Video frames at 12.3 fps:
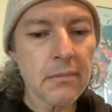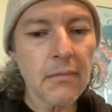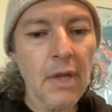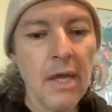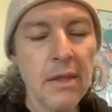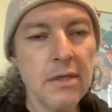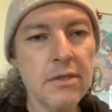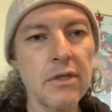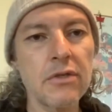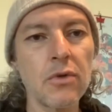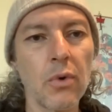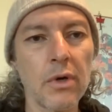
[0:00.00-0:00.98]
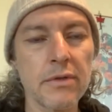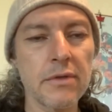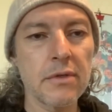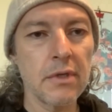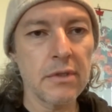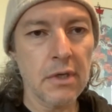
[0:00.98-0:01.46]
and this
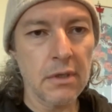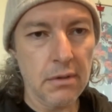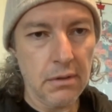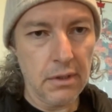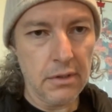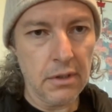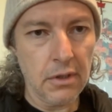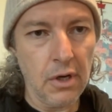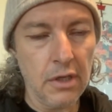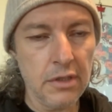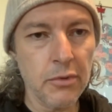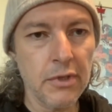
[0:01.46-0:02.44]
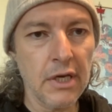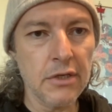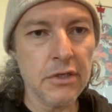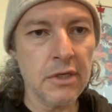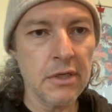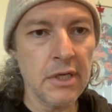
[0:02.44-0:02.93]
can cause
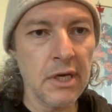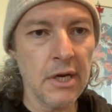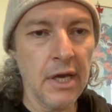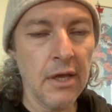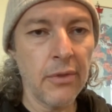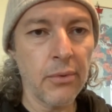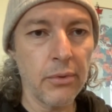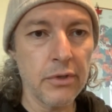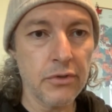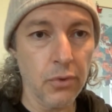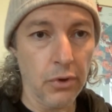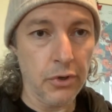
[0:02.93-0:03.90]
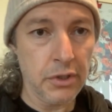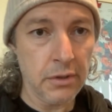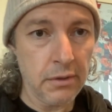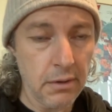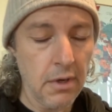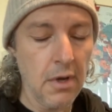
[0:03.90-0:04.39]
mutation in DNA through
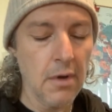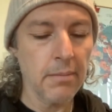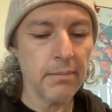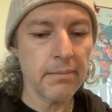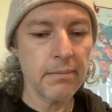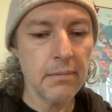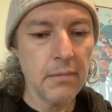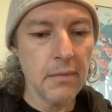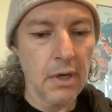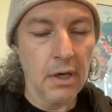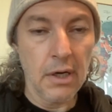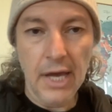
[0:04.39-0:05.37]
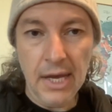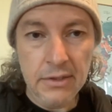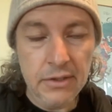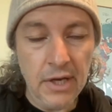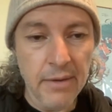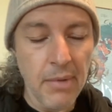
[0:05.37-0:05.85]
distortion.
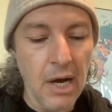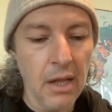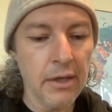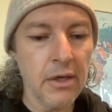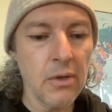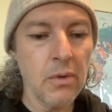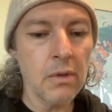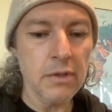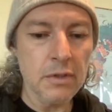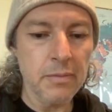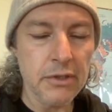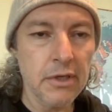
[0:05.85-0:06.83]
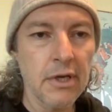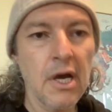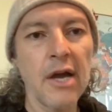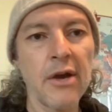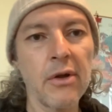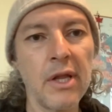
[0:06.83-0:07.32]
Enzyme molecules, especially
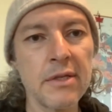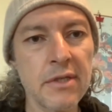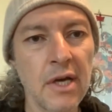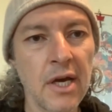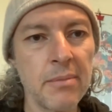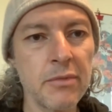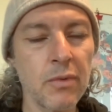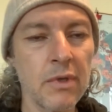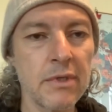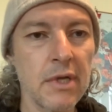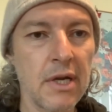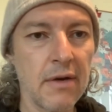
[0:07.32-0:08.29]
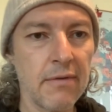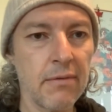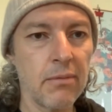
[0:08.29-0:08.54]
chiral enzymes, ones that have